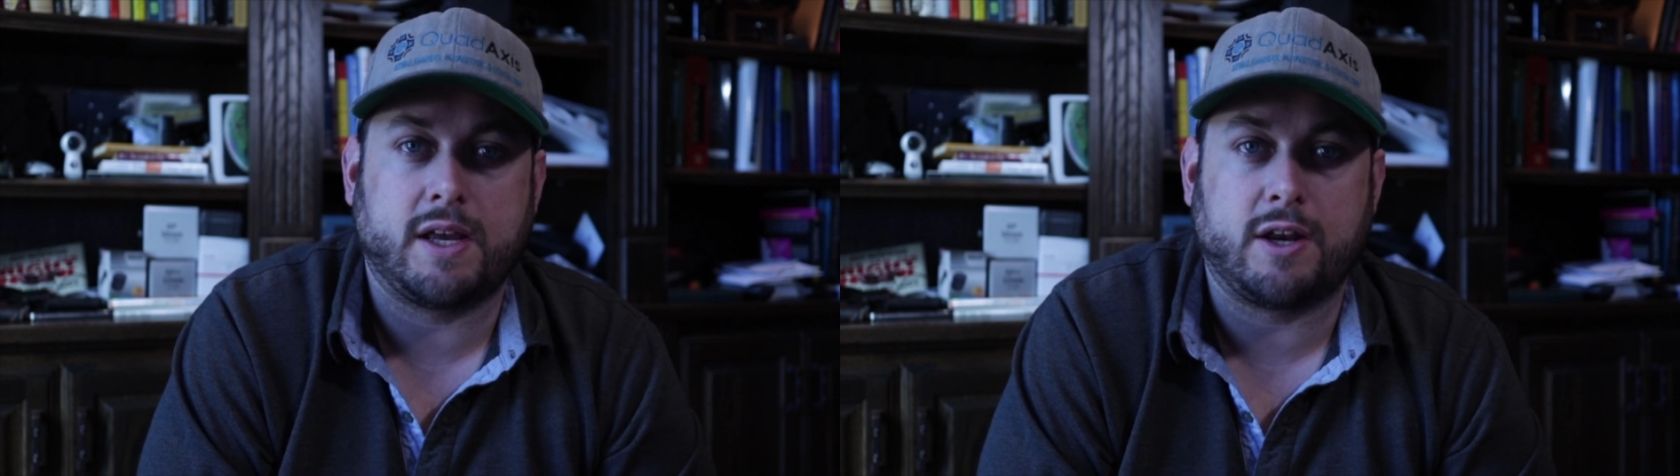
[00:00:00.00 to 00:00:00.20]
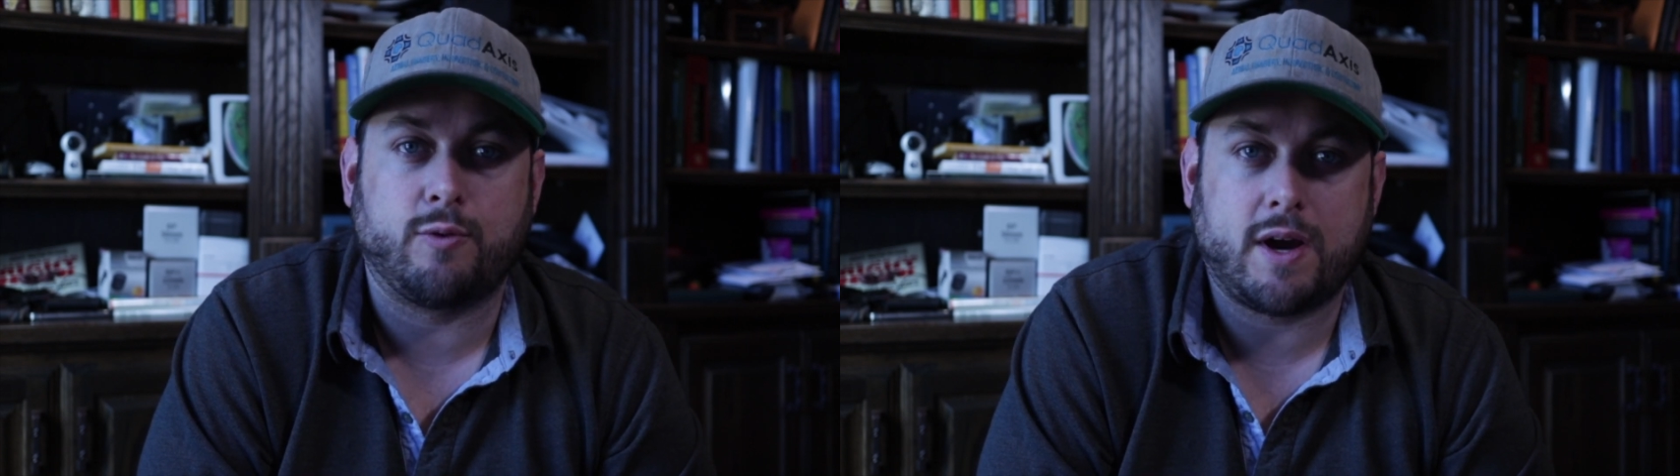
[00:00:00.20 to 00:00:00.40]

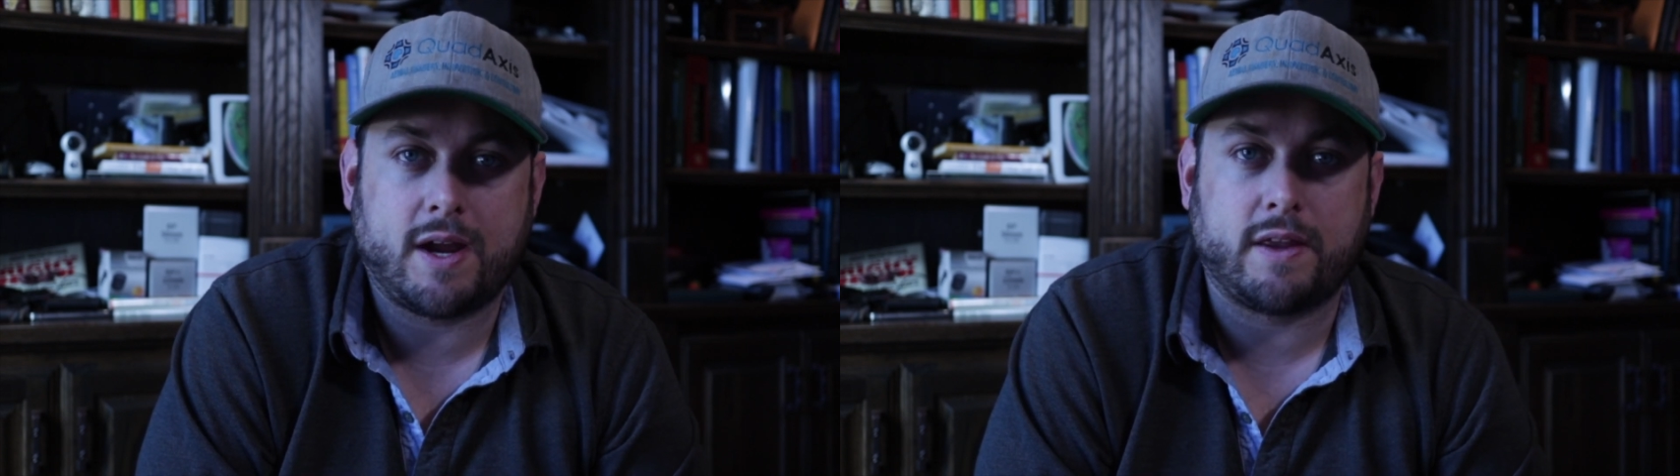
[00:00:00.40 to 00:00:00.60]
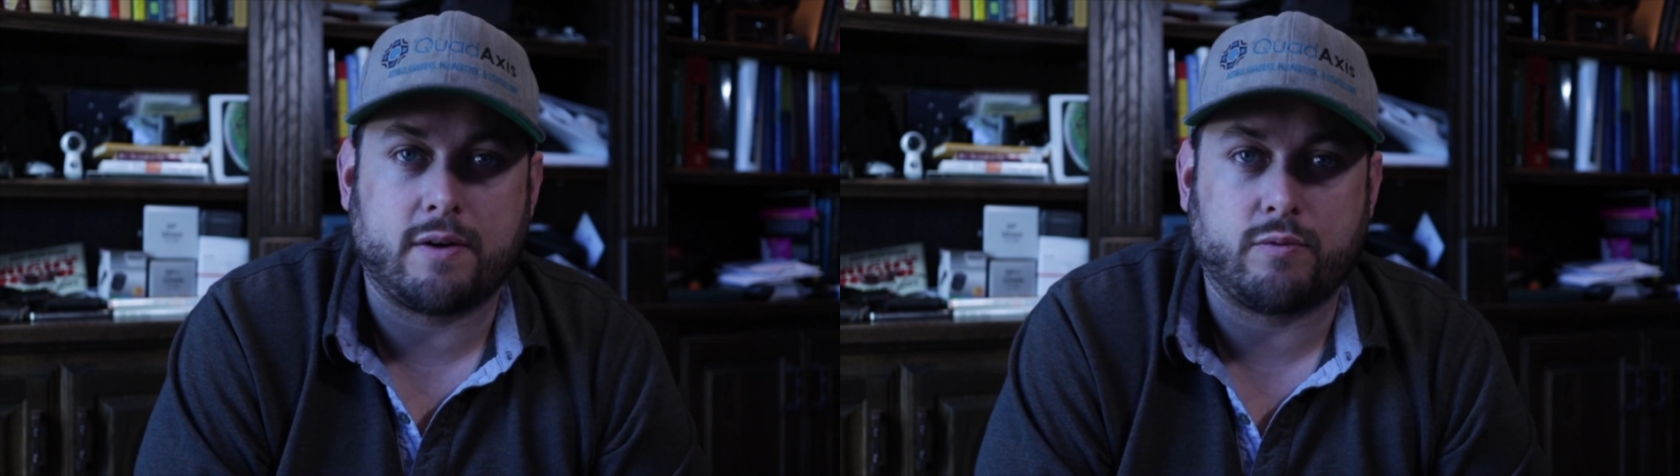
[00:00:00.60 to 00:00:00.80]
in a
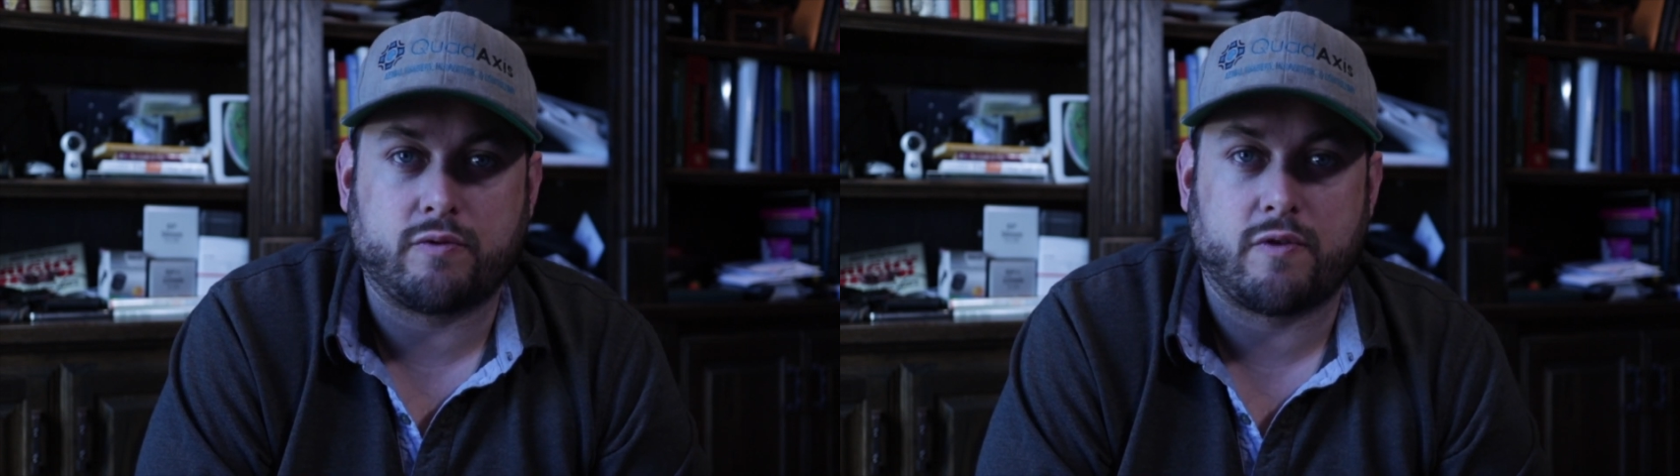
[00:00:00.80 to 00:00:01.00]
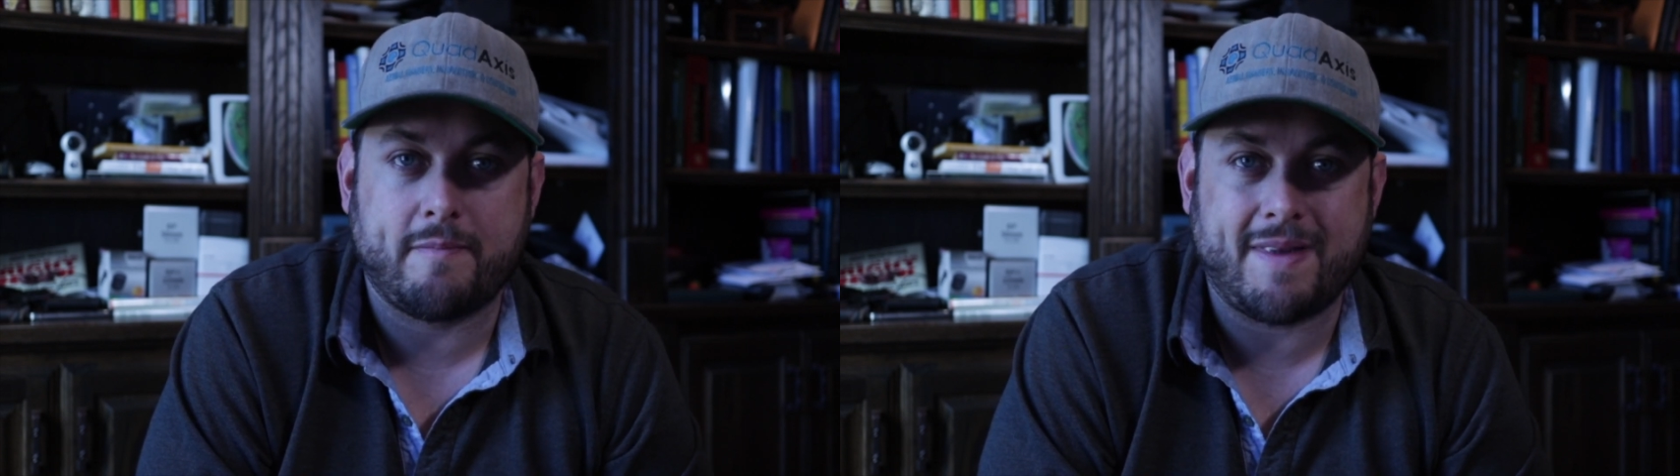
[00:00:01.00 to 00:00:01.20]
way that it
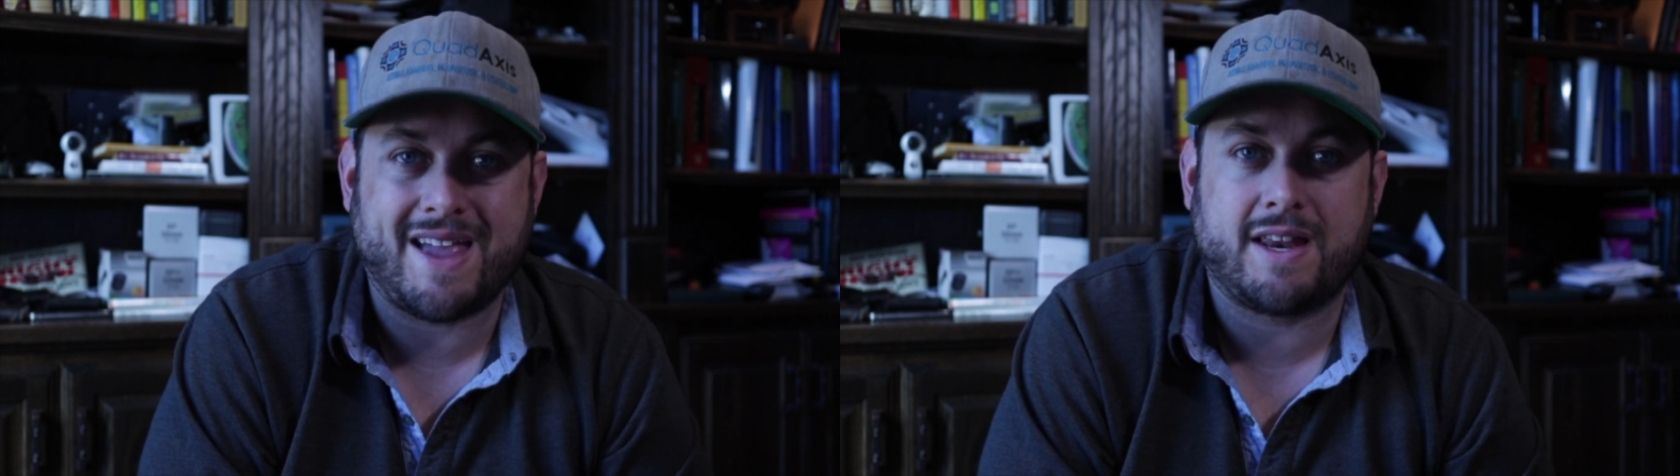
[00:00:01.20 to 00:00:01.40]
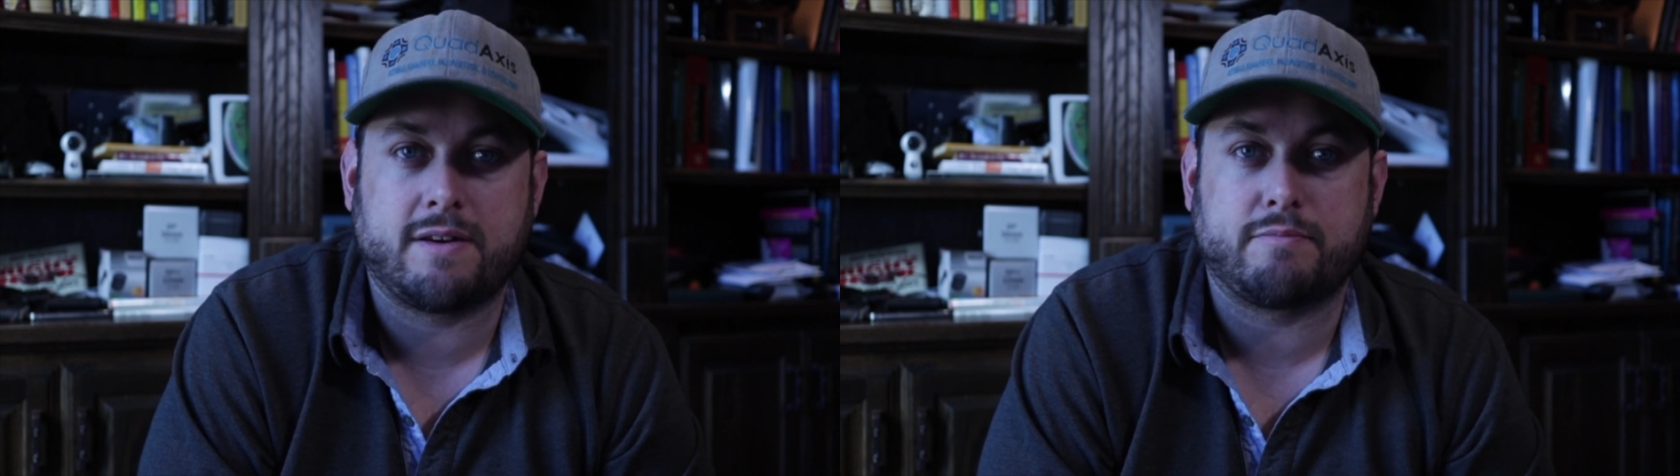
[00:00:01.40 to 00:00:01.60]
would
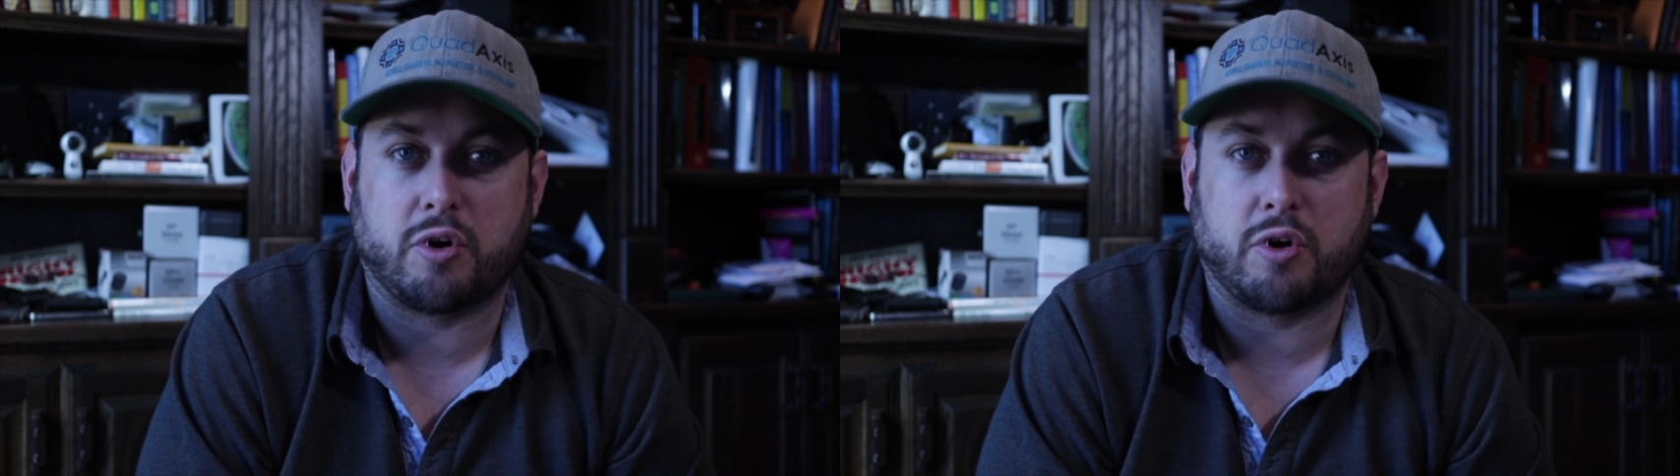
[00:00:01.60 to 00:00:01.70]
remain